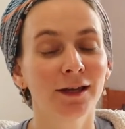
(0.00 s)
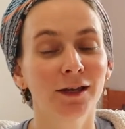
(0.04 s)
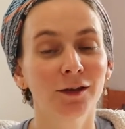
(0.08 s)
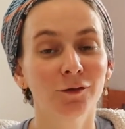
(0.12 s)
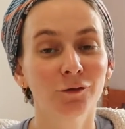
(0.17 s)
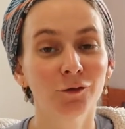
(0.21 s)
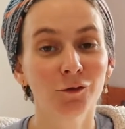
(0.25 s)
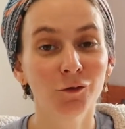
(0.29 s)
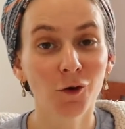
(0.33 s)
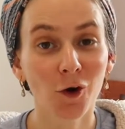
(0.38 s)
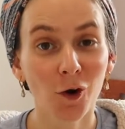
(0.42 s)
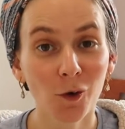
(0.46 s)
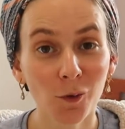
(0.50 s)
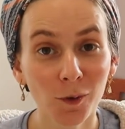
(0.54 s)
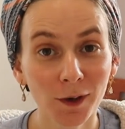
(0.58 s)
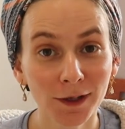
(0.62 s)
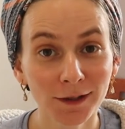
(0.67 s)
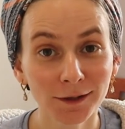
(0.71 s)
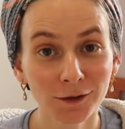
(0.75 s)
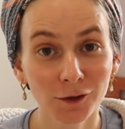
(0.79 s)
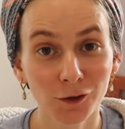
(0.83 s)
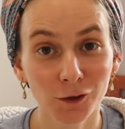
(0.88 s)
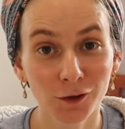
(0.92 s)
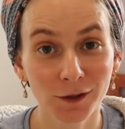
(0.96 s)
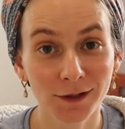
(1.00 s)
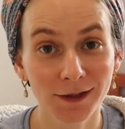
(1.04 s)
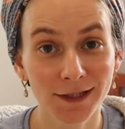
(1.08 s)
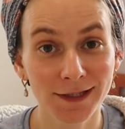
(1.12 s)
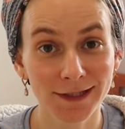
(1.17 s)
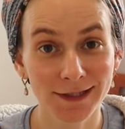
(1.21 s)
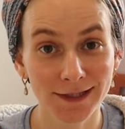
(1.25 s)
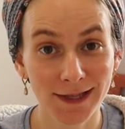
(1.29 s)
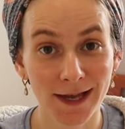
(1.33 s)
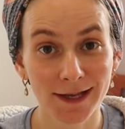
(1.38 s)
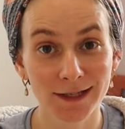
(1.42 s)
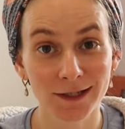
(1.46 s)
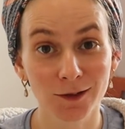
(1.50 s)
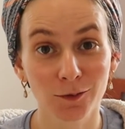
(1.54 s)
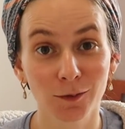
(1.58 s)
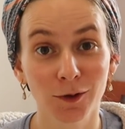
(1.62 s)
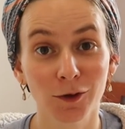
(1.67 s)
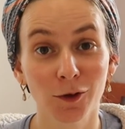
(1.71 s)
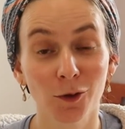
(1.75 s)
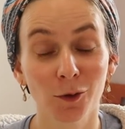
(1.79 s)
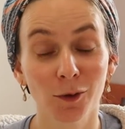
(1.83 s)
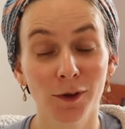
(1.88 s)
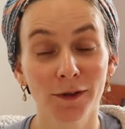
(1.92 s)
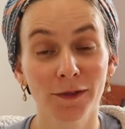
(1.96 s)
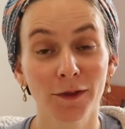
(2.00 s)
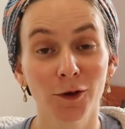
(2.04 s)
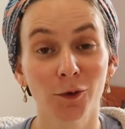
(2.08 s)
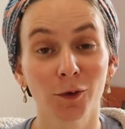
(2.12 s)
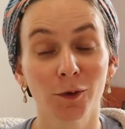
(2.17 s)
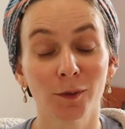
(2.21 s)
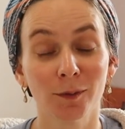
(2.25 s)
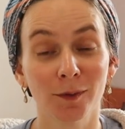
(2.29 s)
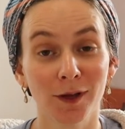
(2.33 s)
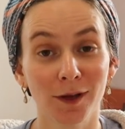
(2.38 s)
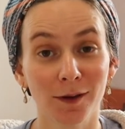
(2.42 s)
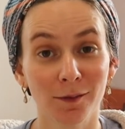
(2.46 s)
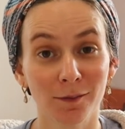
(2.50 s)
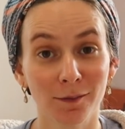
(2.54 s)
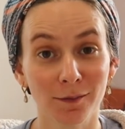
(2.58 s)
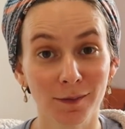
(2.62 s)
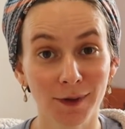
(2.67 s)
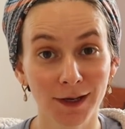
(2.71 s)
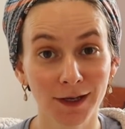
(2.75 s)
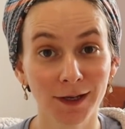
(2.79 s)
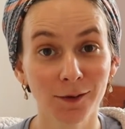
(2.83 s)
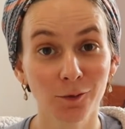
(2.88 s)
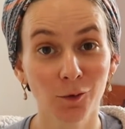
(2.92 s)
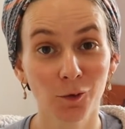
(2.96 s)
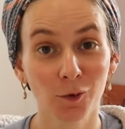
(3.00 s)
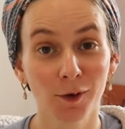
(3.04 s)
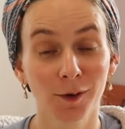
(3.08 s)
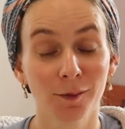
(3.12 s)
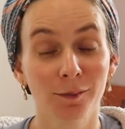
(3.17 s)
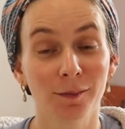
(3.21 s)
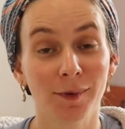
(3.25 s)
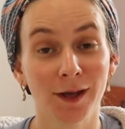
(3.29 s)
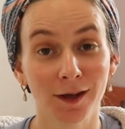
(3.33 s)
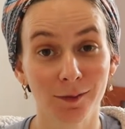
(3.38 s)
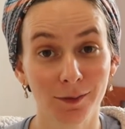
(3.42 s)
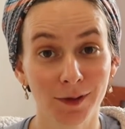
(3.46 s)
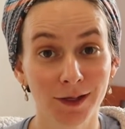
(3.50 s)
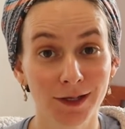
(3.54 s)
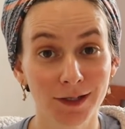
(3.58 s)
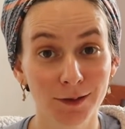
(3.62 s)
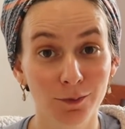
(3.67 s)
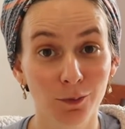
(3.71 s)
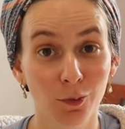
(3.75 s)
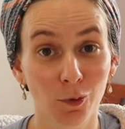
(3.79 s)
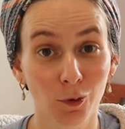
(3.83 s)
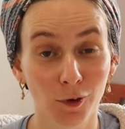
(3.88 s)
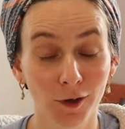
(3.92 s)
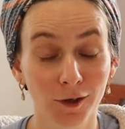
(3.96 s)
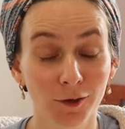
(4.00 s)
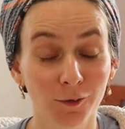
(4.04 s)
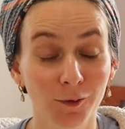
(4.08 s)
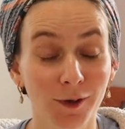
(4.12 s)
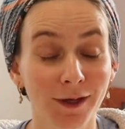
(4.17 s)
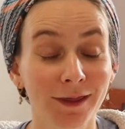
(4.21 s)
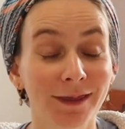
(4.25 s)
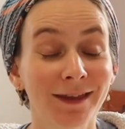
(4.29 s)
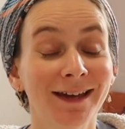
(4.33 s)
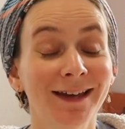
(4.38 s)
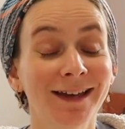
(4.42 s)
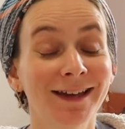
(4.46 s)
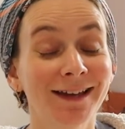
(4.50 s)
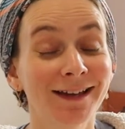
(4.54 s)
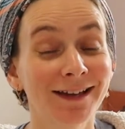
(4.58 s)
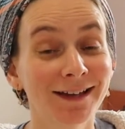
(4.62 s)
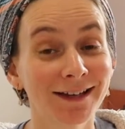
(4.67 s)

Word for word: if no one took this test, we know that there would be many more babies born with